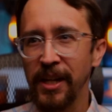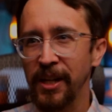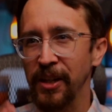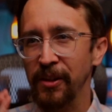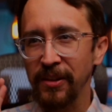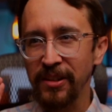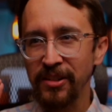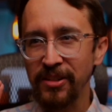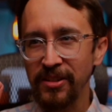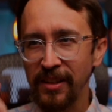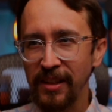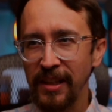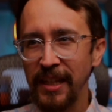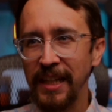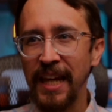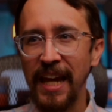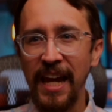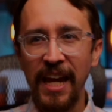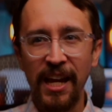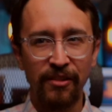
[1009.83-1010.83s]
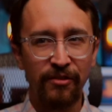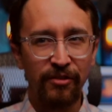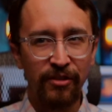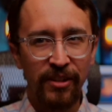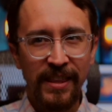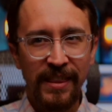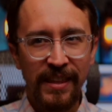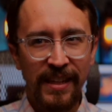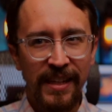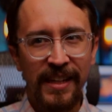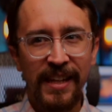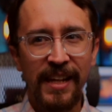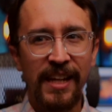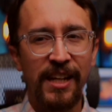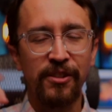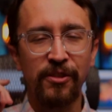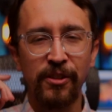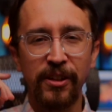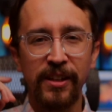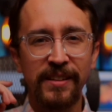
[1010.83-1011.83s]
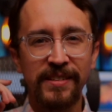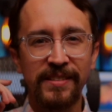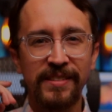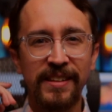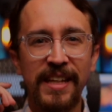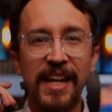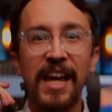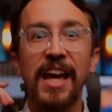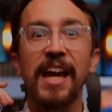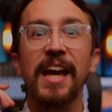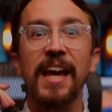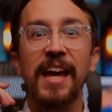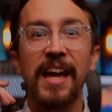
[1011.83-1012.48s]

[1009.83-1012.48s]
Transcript: you can just click everything and you're gonna see